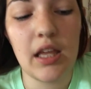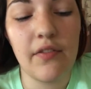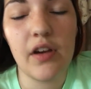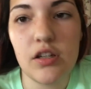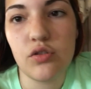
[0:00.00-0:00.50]

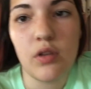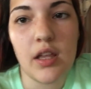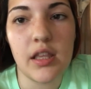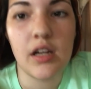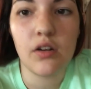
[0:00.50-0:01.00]
if I do
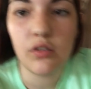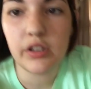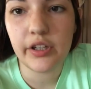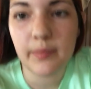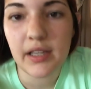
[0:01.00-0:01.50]
that, then it'll
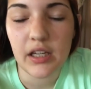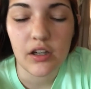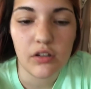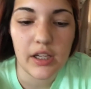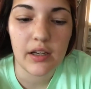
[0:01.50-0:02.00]
clear me.
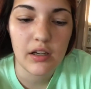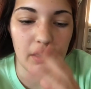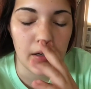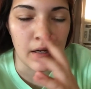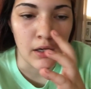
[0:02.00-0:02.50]
It'll, like,
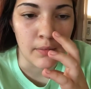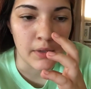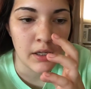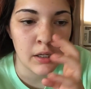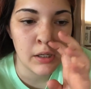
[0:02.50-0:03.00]

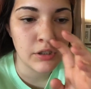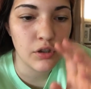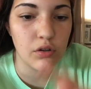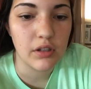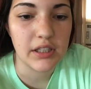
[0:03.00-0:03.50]

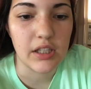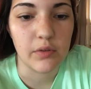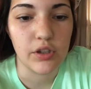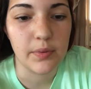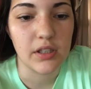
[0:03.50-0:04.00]
total it. Then
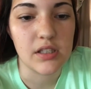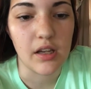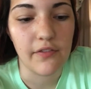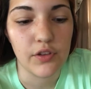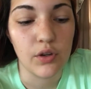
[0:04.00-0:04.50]
when you put the
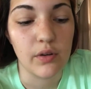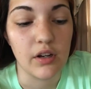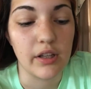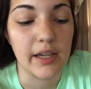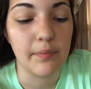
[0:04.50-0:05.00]
stuff through,
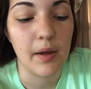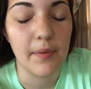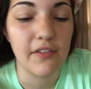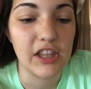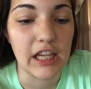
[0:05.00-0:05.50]
it'll, like, bump
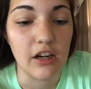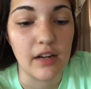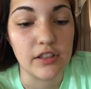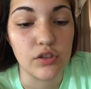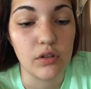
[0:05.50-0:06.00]
everything. I don't
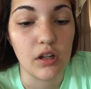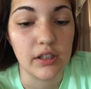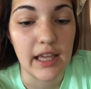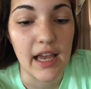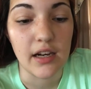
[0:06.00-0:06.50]
have to do it all
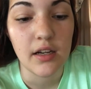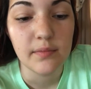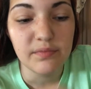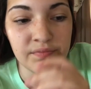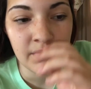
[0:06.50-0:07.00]
again
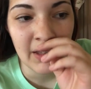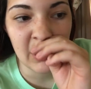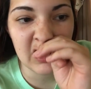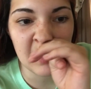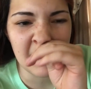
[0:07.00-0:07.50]

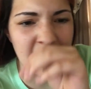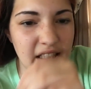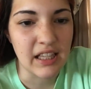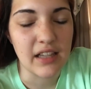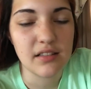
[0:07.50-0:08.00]
or something
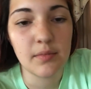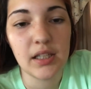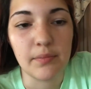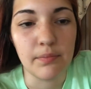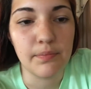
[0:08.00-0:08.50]
like that. So I'm
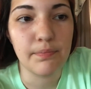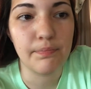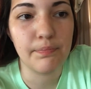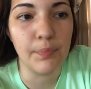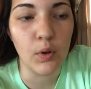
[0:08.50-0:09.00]

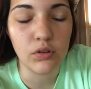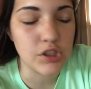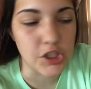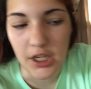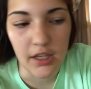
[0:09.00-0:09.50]
like,
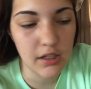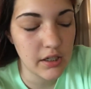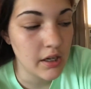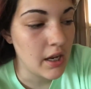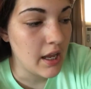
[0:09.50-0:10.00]
bullshit.
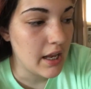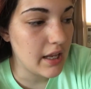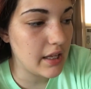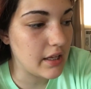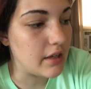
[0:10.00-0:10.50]

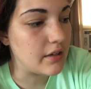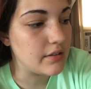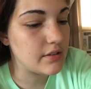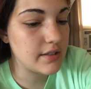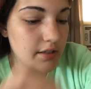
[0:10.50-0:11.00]

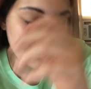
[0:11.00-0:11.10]
And,